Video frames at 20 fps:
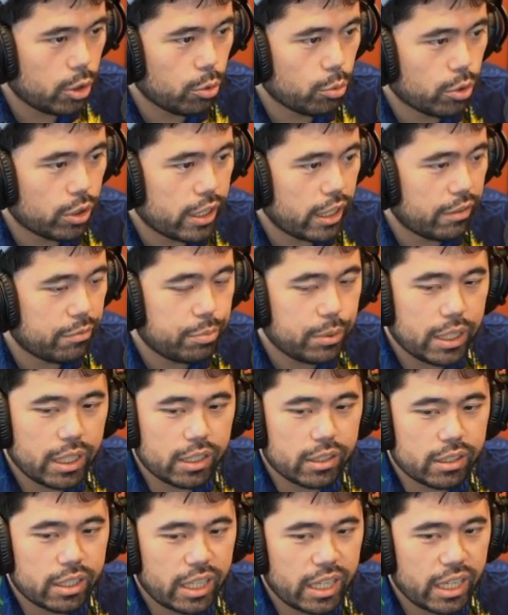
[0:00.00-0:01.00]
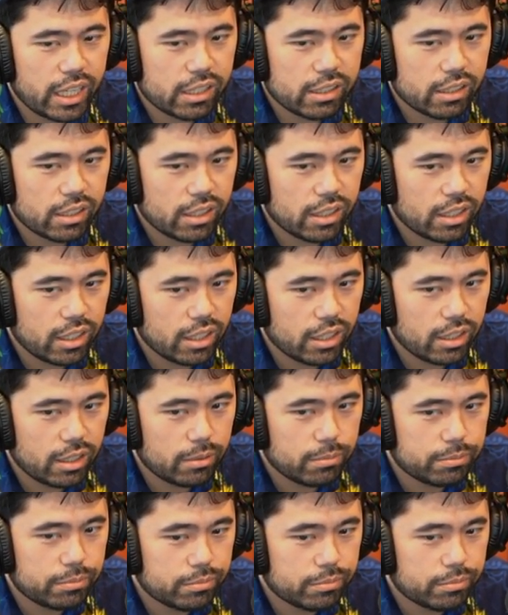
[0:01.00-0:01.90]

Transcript: rook fb8 and take. Yeah,